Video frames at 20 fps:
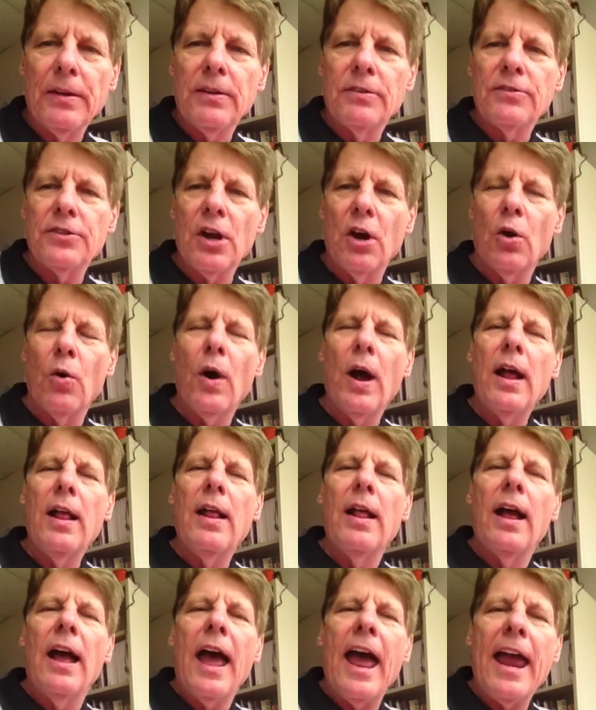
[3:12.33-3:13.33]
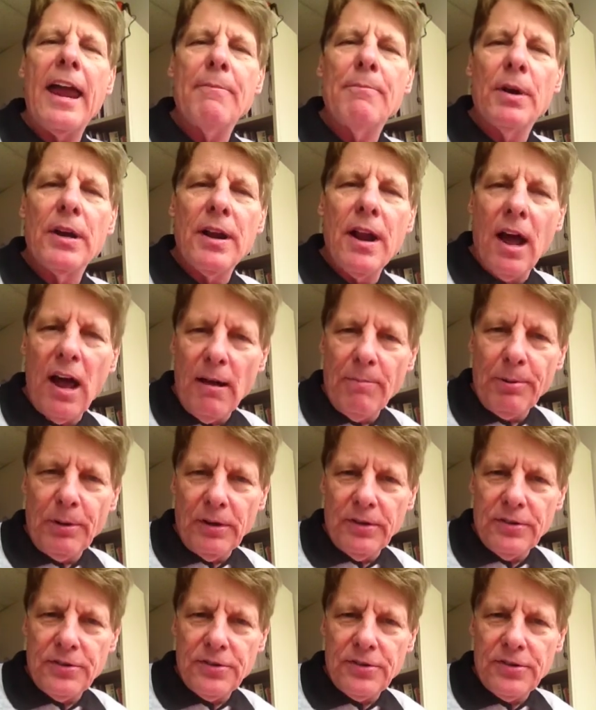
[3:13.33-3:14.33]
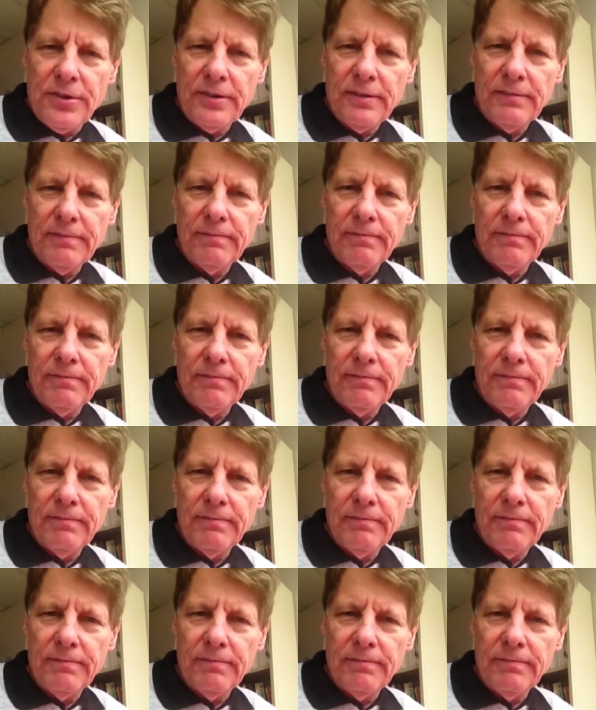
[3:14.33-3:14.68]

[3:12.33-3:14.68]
So, a monopolist